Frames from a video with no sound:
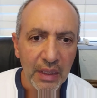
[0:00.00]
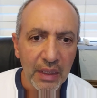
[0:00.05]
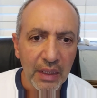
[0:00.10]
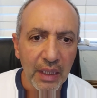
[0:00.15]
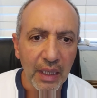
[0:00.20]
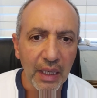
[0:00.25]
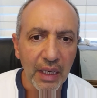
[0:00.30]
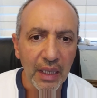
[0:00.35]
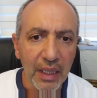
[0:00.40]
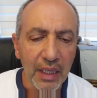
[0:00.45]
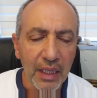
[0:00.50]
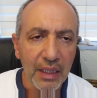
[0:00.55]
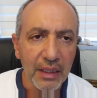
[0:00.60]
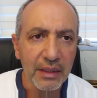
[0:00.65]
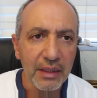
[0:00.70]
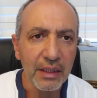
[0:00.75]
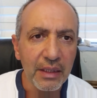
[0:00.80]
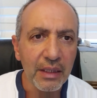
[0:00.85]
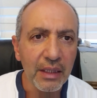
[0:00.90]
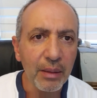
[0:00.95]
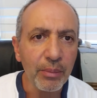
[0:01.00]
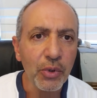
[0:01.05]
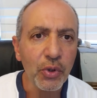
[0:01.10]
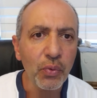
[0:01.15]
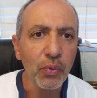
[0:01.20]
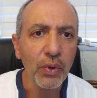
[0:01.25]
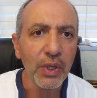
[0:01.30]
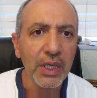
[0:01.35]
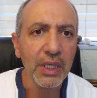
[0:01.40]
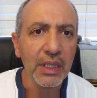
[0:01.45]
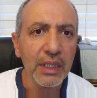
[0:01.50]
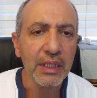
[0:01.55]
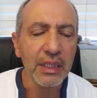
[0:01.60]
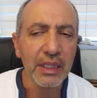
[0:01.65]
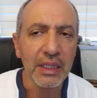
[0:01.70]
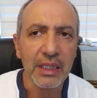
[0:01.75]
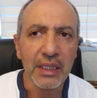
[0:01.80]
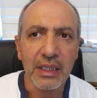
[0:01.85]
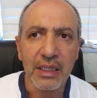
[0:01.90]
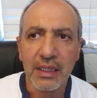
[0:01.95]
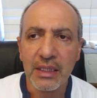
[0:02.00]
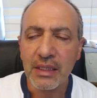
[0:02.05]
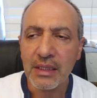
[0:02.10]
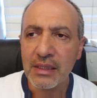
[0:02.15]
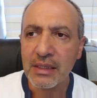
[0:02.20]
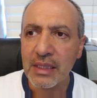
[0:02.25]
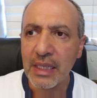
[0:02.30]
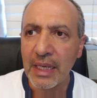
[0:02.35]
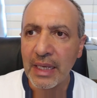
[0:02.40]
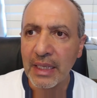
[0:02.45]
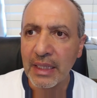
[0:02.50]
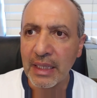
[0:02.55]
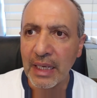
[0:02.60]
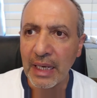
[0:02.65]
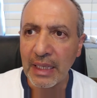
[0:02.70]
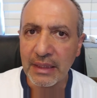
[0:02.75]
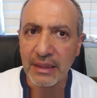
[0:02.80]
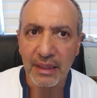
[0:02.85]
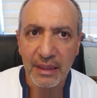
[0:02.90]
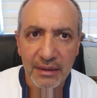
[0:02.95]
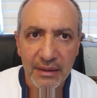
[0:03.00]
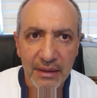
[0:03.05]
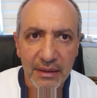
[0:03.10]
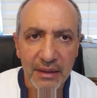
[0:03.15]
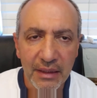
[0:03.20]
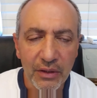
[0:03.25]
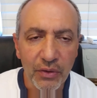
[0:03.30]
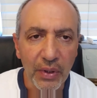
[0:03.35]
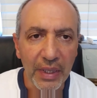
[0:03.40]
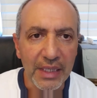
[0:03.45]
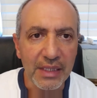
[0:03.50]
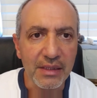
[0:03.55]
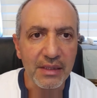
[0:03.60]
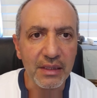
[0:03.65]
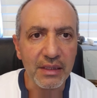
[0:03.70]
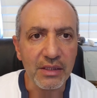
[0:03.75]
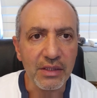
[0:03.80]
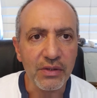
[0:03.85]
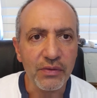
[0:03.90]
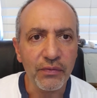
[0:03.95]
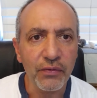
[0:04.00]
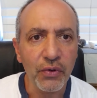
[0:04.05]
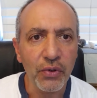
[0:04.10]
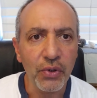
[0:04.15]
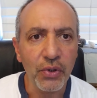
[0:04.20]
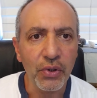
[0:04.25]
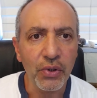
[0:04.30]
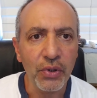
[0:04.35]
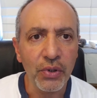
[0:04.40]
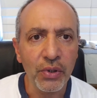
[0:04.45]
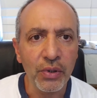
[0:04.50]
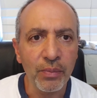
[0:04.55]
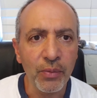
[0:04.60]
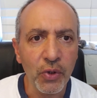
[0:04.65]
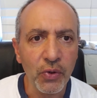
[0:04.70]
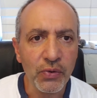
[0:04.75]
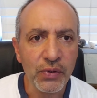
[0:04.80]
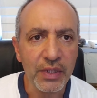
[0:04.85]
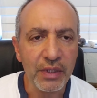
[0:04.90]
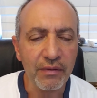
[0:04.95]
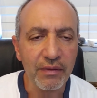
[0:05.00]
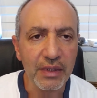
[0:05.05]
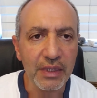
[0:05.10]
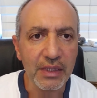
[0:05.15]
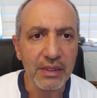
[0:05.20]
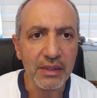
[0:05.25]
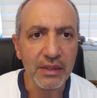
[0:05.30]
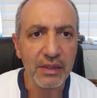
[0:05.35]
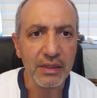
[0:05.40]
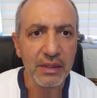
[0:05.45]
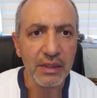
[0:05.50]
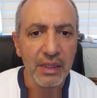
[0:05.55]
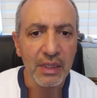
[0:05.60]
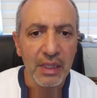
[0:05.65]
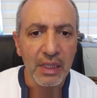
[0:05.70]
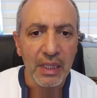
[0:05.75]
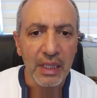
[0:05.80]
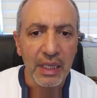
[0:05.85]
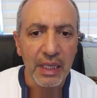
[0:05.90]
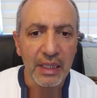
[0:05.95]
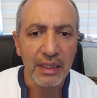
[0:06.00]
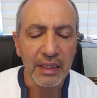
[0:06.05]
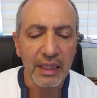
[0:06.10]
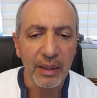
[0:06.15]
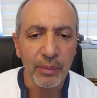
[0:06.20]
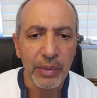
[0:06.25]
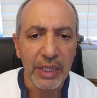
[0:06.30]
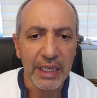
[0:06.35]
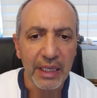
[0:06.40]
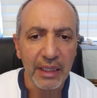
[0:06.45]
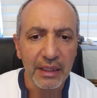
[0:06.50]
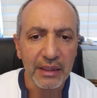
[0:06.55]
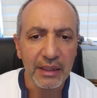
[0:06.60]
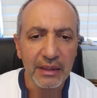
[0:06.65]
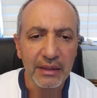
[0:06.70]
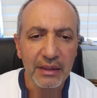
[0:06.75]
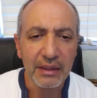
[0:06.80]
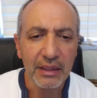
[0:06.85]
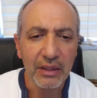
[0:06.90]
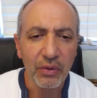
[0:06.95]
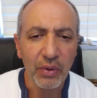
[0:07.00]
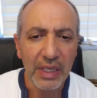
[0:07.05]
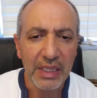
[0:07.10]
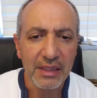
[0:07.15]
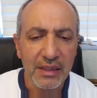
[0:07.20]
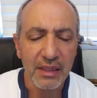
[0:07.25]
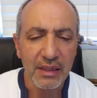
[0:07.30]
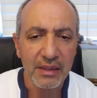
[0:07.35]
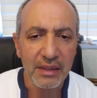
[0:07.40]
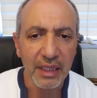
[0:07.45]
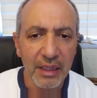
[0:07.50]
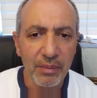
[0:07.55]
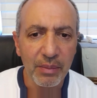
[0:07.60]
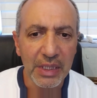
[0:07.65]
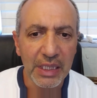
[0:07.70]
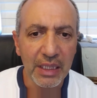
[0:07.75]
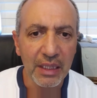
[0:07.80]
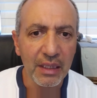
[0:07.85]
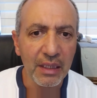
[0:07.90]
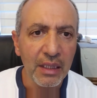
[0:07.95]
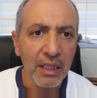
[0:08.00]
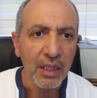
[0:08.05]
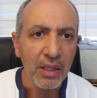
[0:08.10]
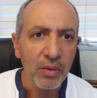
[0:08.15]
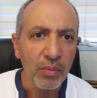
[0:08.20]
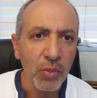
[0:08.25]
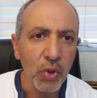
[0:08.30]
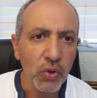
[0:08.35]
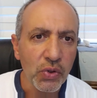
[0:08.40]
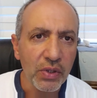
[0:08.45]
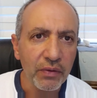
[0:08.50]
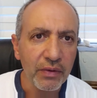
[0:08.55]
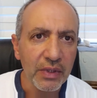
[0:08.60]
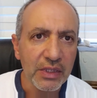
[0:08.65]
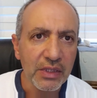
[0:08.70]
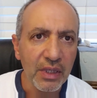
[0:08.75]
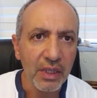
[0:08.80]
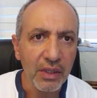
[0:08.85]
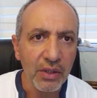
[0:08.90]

The number one is an identity crisis for most of us. And by identity crisis, I mean most of us are